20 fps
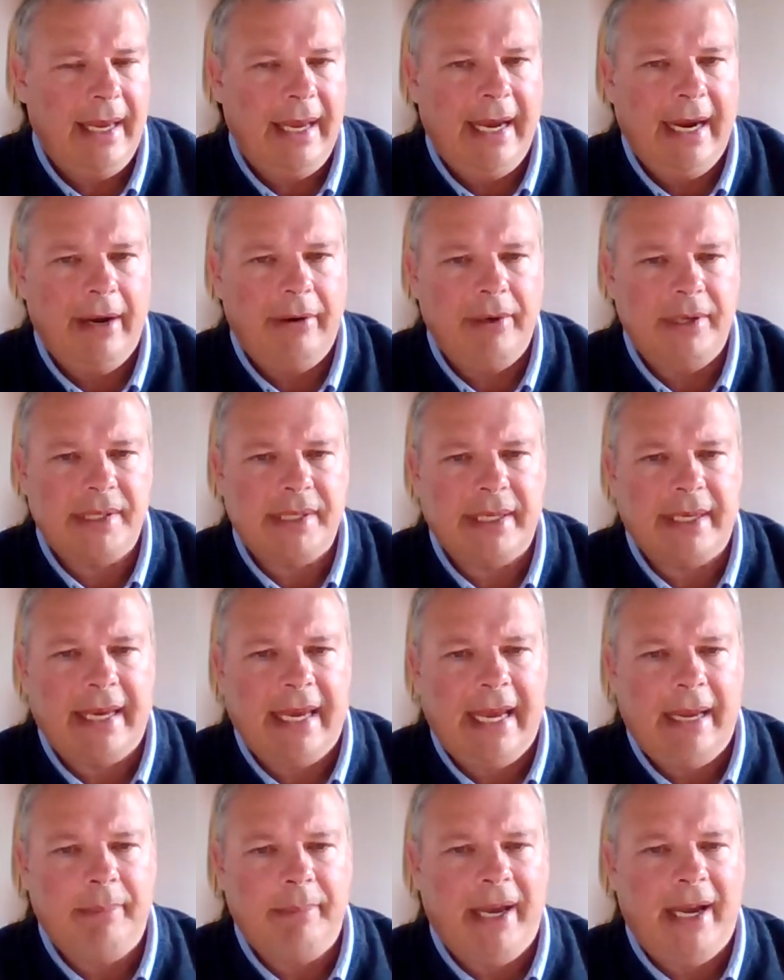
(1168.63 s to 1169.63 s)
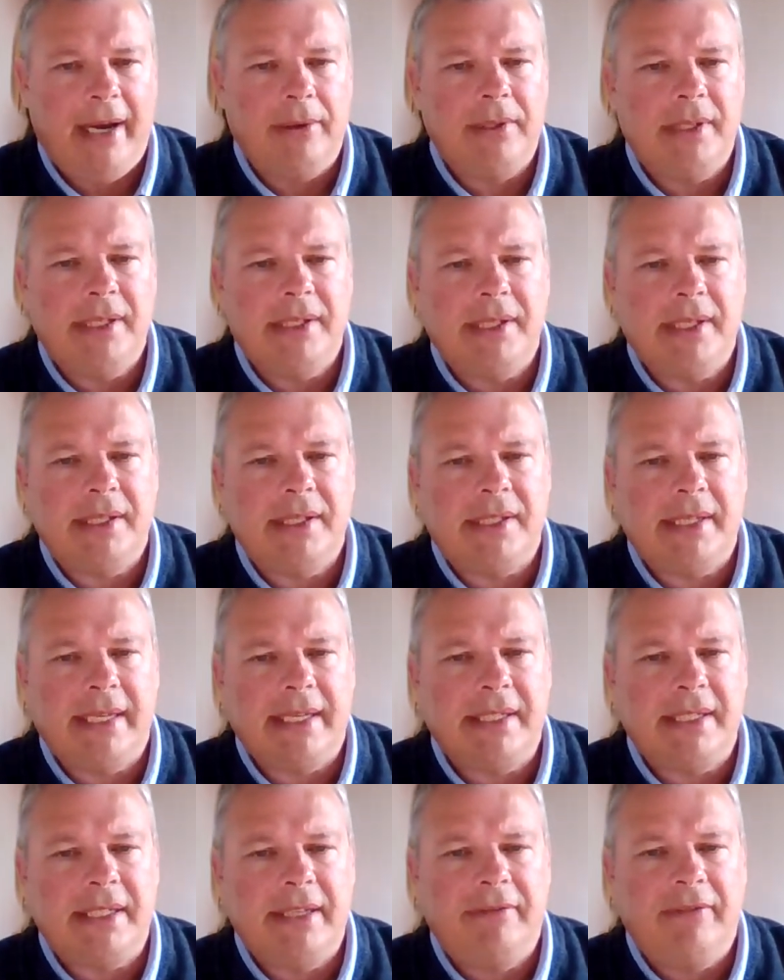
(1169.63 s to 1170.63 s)
areas that came out is that
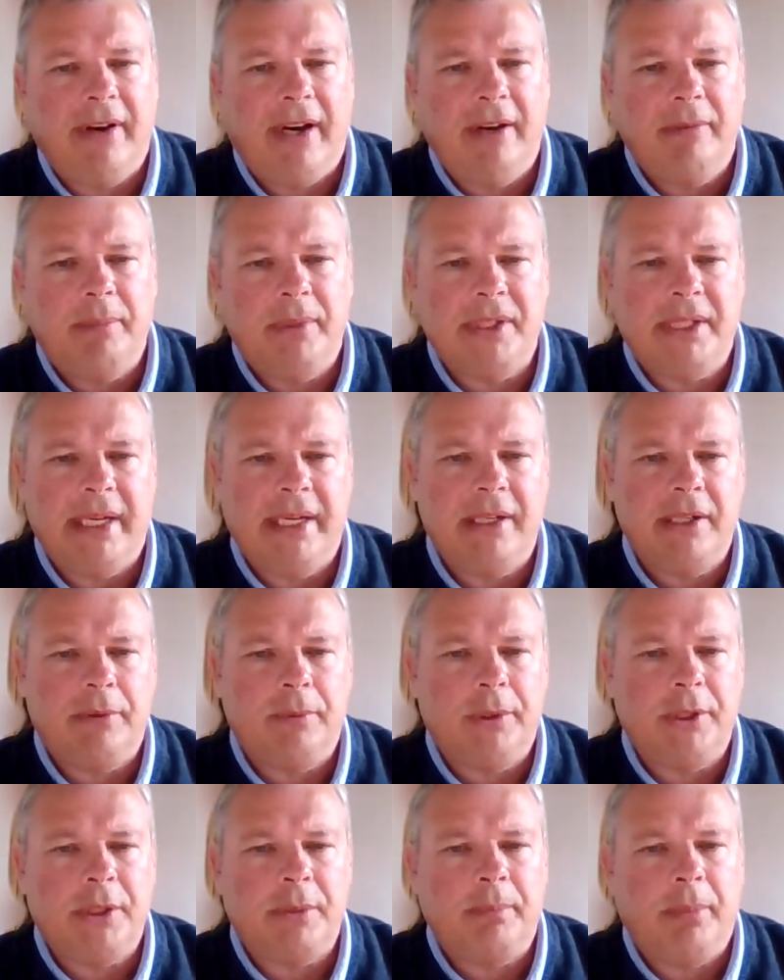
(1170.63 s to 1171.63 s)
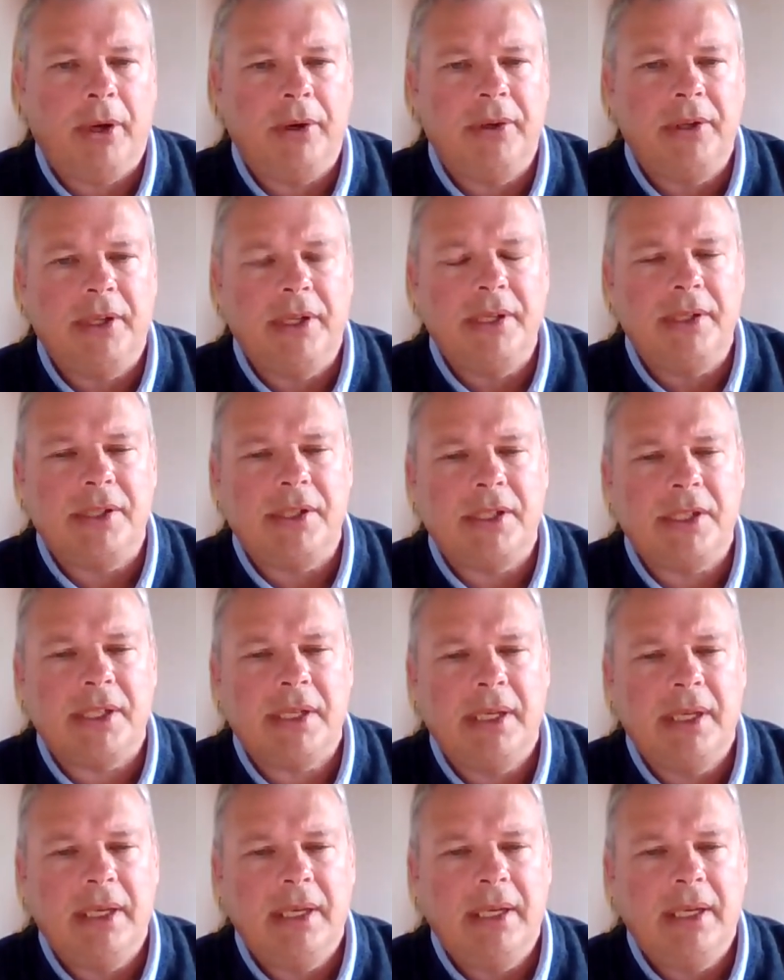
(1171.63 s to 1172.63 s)
65% of
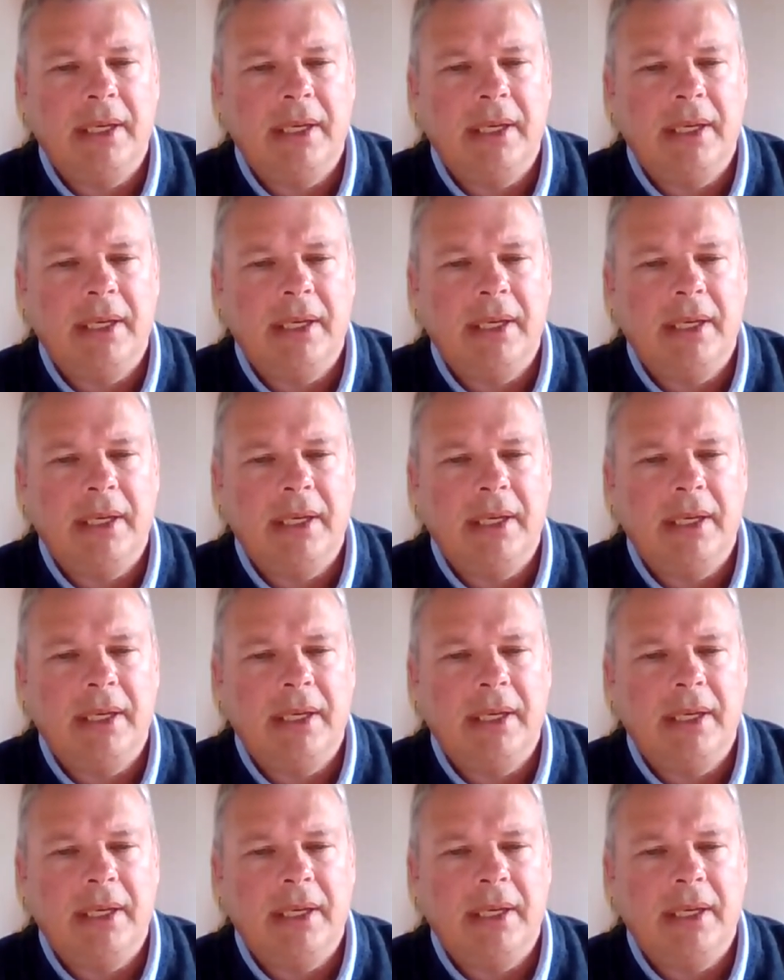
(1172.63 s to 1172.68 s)
respondents